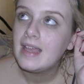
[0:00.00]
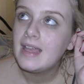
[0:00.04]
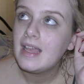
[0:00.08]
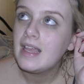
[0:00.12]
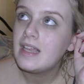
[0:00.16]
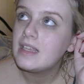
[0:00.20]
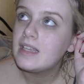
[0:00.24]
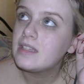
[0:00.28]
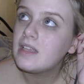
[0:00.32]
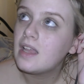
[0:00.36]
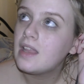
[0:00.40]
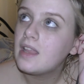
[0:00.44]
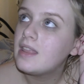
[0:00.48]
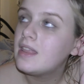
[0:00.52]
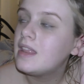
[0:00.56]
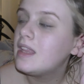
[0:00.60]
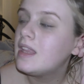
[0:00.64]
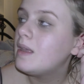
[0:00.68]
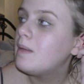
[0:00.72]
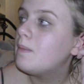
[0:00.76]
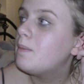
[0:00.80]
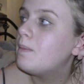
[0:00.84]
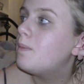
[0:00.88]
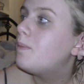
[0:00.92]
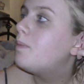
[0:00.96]
is like
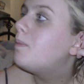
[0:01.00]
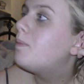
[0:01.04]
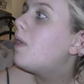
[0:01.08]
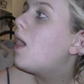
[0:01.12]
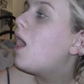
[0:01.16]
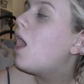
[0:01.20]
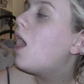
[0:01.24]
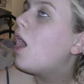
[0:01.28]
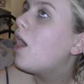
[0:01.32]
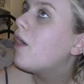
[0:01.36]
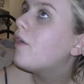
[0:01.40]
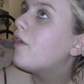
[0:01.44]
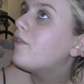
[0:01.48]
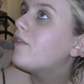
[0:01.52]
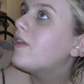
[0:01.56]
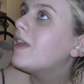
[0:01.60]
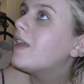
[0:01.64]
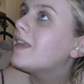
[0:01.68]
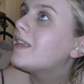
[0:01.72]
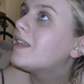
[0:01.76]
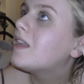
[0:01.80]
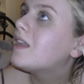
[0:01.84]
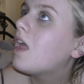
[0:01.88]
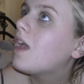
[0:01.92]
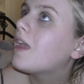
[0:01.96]
the
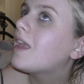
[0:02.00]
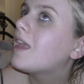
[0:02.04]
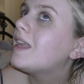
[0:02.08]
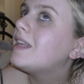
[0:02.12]
perfect like